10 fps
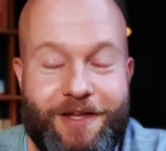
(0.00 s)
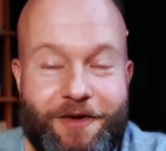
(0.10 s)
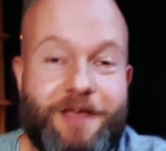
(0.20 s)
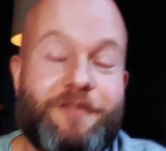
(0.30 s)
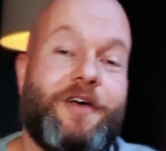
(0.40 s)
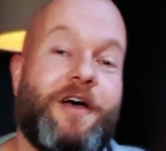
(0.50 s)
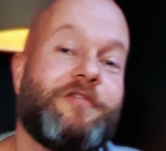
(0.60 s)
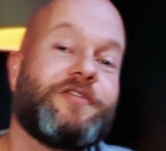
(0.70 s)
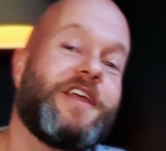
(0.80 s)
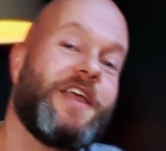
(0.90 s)
Now, if
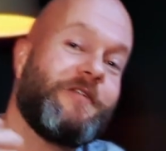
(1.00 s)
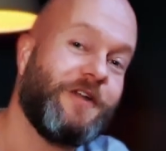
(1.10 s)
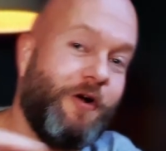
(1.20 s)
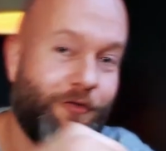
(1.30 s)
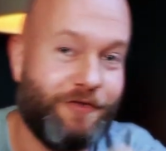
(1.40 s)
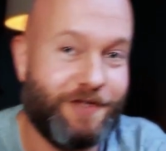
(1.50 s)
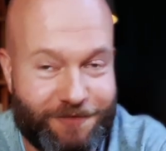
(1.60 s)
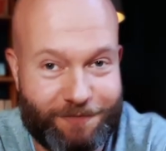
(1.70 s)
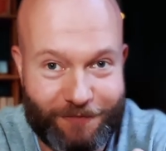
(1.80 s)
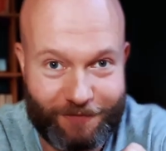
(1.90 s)
after hearing all
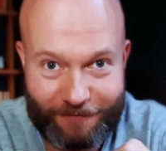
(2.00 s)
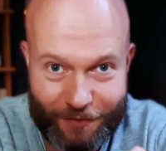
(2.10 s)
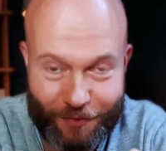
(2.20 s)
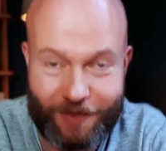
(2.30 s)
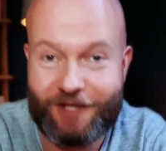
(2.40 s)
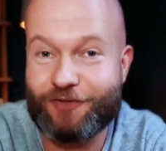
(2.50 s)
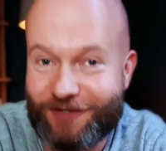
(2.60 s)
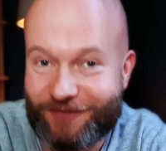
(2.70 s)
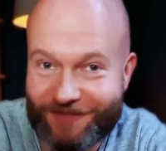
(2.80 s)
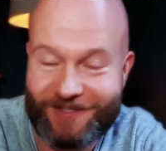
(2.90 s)
this, you're
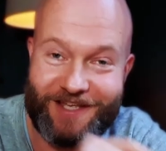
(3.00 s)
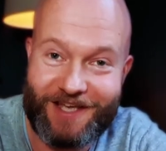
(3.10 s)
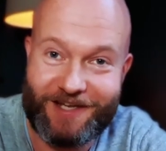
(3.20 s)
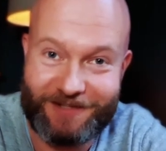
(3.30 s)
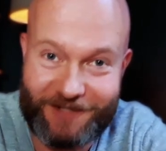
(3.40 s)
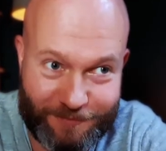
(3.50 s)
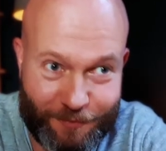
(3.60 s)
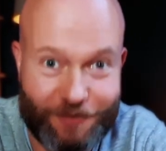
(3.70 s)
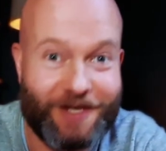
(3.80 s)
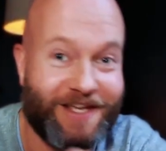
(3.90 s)
interested in getting this
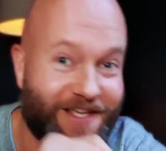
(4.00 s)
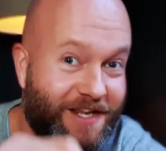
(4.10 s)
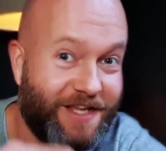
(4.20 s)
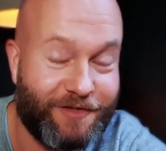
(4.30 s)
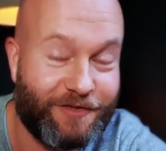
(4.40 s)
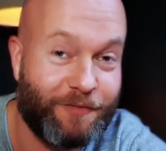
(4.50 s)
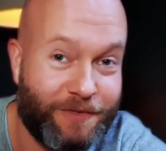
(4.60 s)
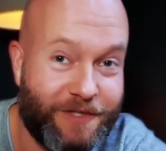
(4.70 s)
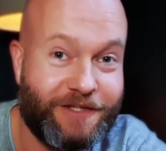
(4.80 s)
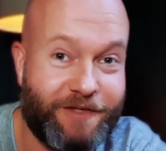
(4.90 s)
book and getting it
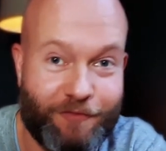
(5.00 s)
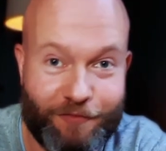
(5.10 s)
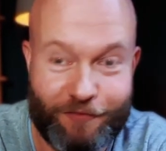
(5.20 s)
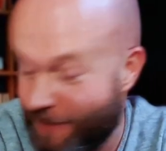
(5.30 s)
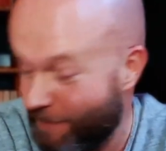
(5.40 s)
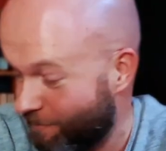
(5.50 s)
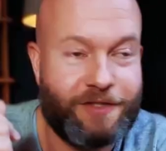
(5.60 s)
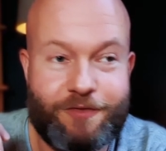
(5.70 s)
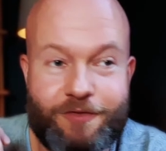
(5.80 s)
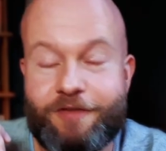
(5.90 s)
completely for free,
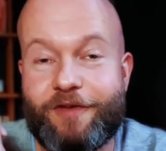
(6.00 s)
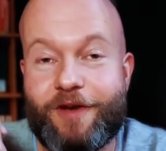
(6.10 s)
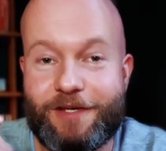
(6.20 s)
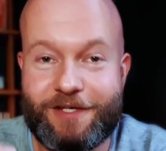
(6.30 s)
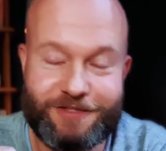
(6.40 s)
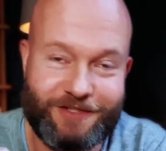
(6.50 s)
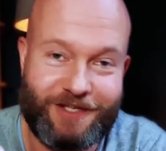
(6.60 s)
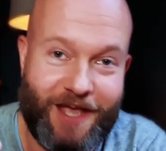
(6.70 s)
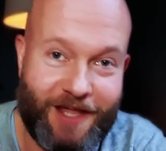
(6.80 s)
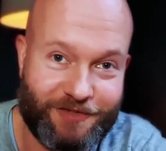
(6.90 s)
you can very
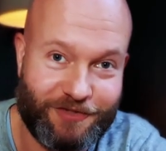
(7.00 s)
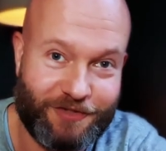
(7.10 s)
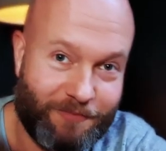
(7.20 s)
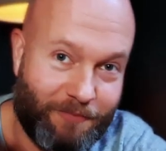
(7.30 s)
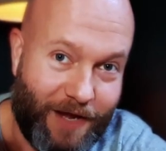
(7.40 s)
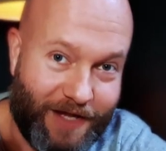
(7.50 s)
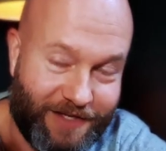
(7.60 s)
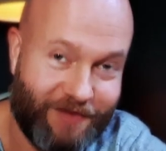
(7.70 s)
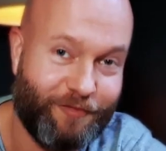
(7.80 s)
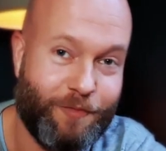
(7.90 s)
easily enter my
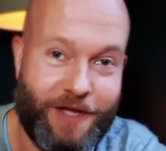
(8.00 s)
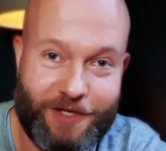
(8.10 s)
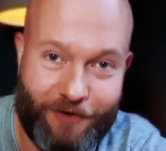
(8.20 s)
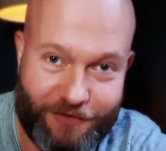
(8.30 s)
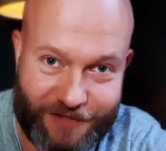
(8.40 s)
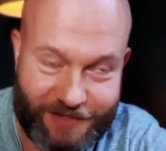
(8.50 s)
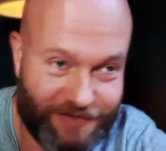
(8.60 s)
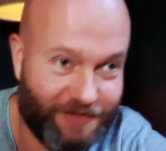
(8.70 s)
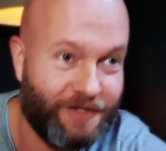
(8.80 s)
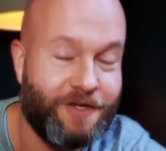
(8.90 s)
giveaway
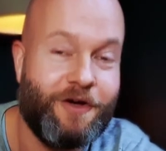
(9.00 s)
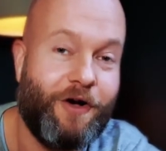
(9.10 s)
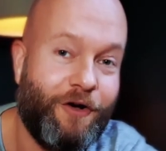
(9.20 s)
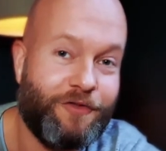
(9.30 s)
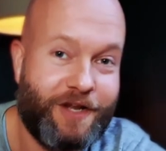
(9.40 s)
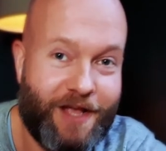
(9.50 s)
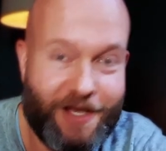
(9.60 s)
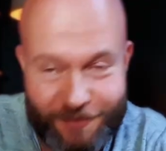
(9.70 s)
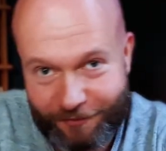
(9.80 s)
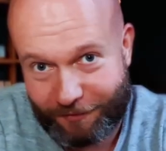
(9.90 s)
contest. All that I
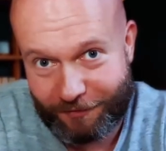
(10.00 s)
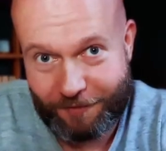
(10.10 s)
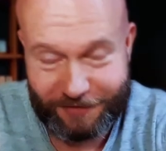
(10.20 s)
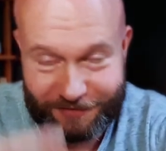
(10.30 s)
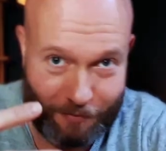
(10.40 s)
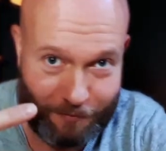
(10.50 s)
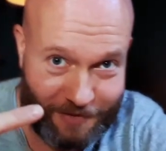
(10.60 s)
ask you to do is three